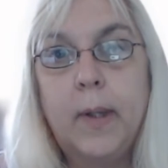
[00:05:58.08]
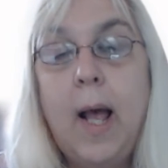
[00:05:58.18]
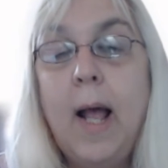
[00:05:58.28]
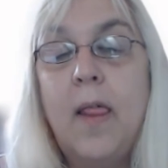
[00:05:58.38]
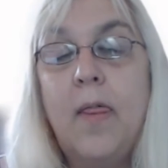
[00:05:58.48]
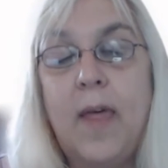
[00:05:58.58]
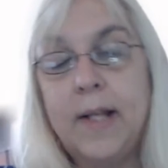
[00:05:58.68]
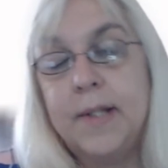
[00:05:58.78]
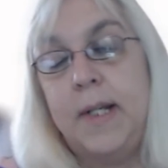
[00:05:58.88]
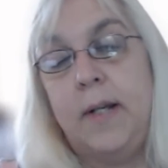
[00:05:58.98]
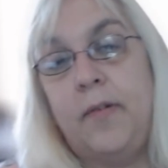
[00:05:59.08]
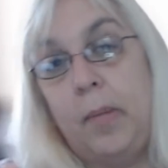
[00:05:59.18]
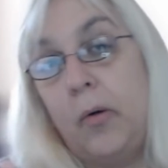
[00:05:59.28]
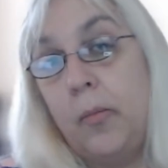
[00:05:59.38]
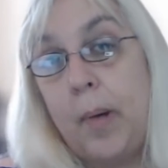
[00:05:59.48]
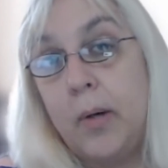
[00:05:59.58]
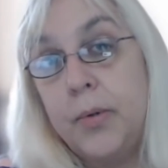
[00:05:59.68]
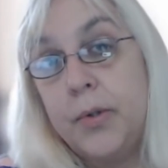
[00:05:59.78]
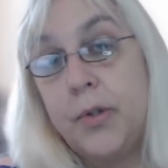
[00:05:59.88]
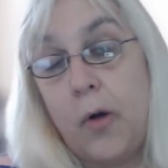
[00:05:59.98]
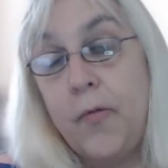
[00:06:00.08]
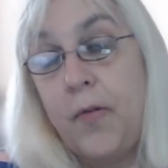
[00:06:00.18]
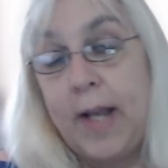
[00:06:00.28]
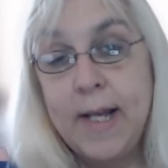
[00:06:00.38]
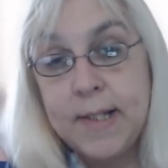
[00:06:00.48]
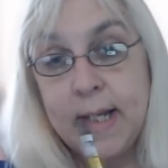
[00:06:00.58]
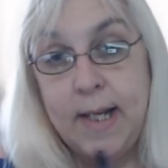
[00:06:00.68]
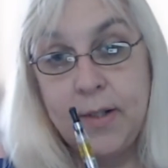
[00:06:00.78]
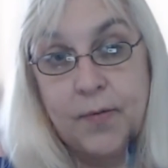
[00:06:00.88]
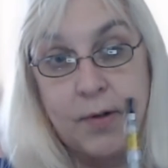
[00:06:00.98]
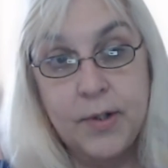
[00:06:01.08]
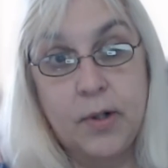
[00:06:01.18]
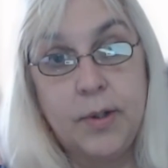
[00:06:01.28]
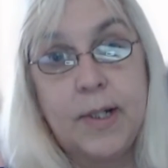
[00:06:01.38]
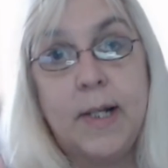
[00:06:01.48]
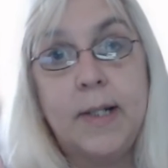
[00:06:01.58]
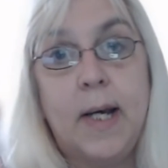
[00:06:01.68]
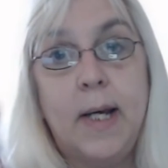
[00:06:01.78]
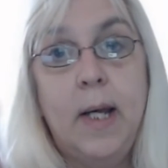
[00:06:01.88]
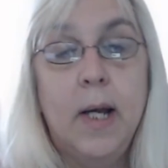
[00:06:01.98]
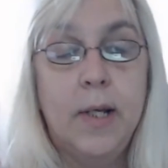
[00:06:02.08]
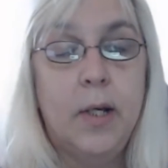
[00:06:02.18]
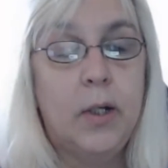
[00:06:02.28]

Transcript: that's it for blog posts. Don't forget, it's First Contact Day. Good